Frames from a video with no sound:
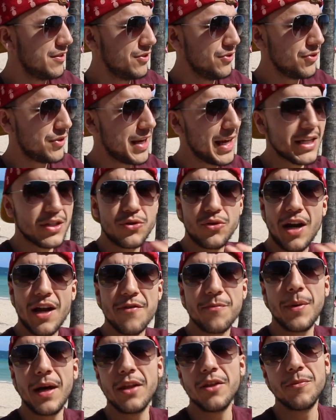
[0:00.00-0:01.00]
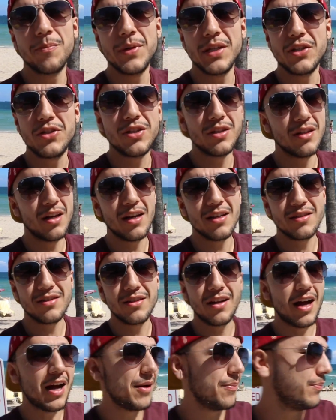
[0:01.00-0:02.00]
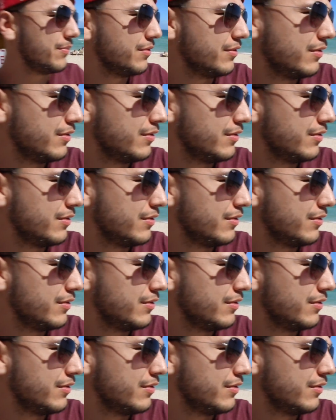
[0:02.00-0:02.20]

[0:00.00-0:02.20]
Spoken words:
You can't drive by the beach and not stop.